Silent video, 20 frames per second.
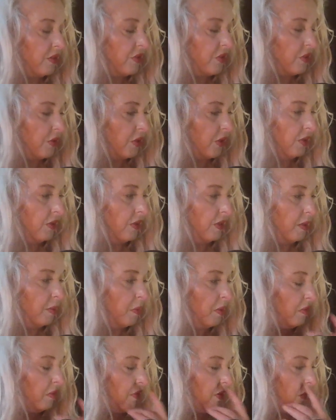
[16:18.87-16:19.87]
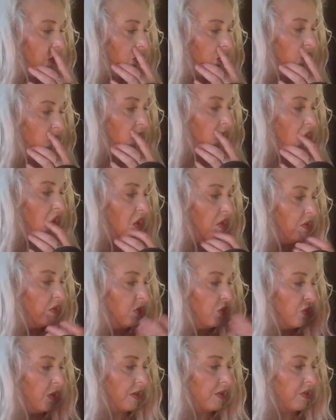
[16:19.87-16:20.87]
you heard the epiphanies, you heard the
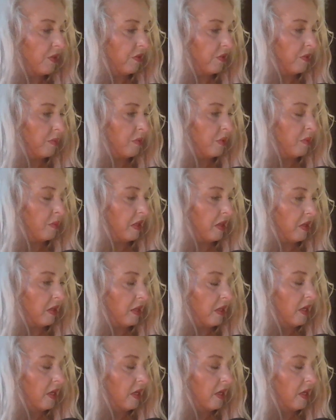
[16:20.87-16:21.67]
direction from Spirit.